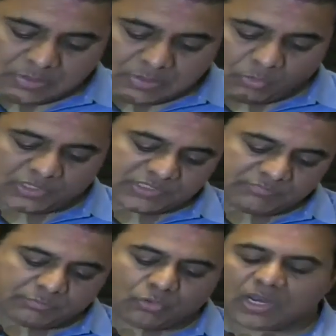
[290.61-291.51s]
what is even
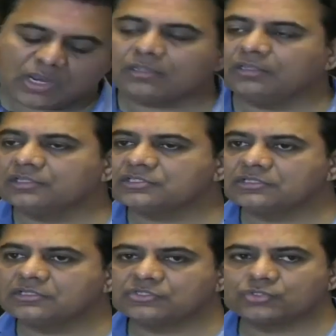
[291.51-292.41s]
more heartening is the
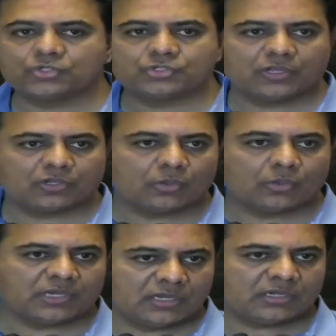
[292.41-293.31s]
socio-economic
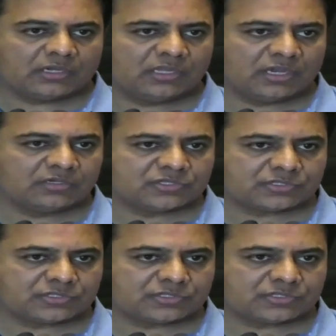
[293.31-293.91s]
indicators,